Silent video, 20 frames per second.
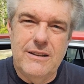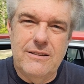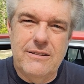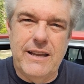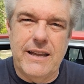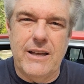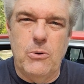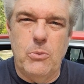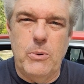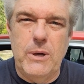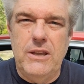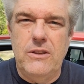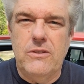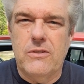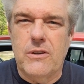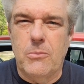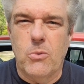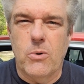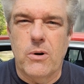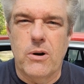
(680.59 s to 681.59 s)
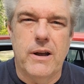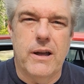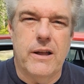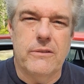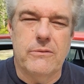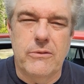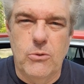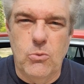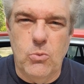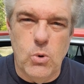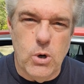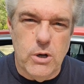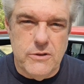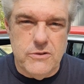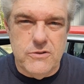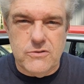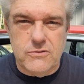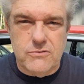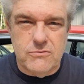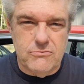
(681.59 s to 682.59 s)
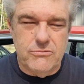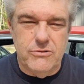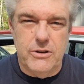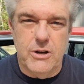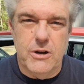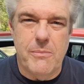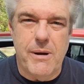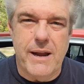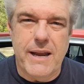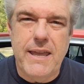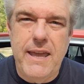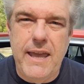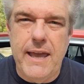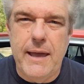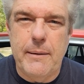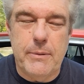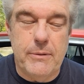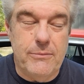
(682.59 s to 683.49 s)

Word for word: take a wee somewhere out in the woods near my camp.